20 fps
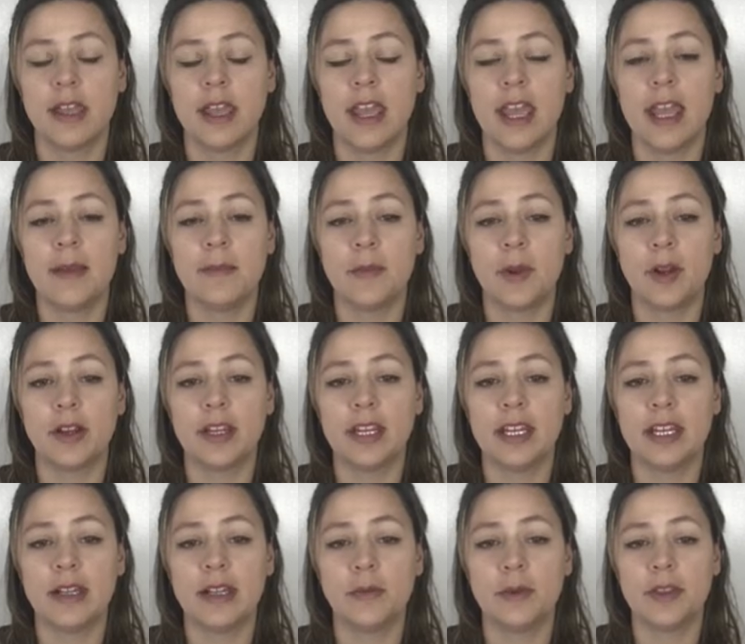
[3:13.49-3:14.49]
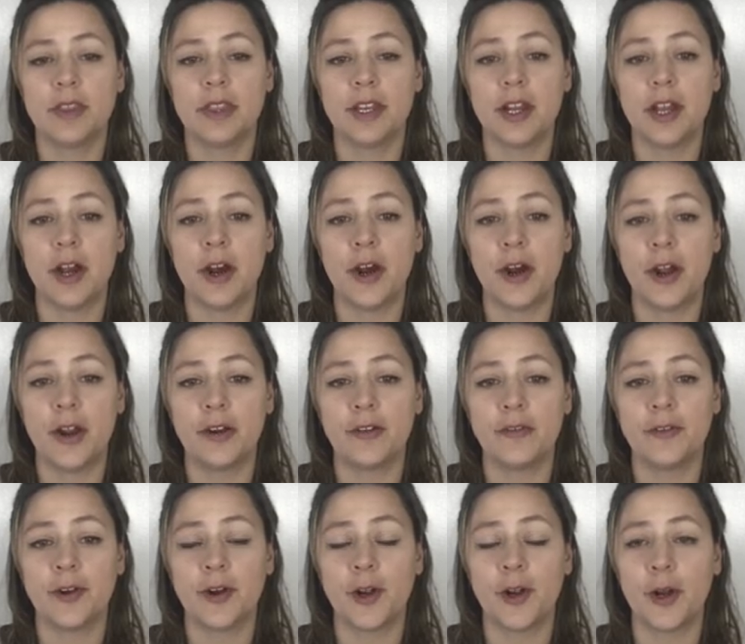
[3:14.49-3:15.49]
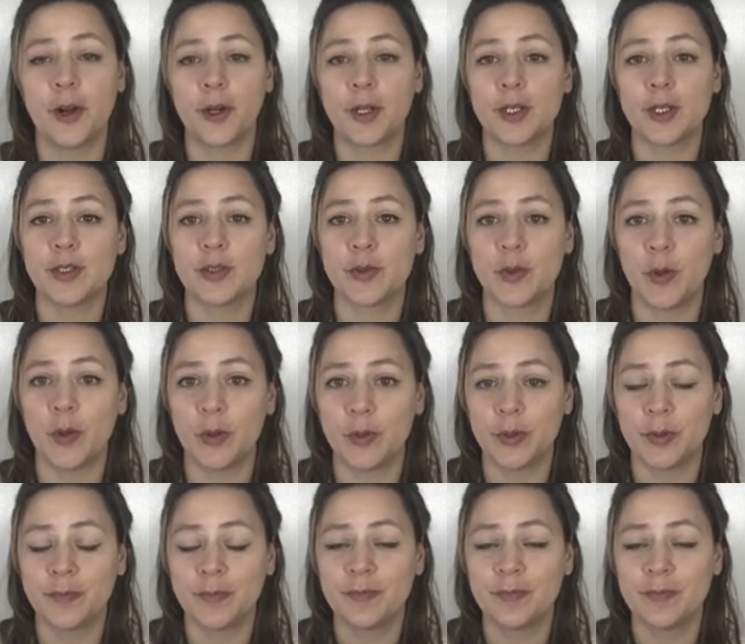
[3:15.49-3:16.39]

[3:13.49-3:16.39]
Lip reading: and marking it with an R for R-controlled.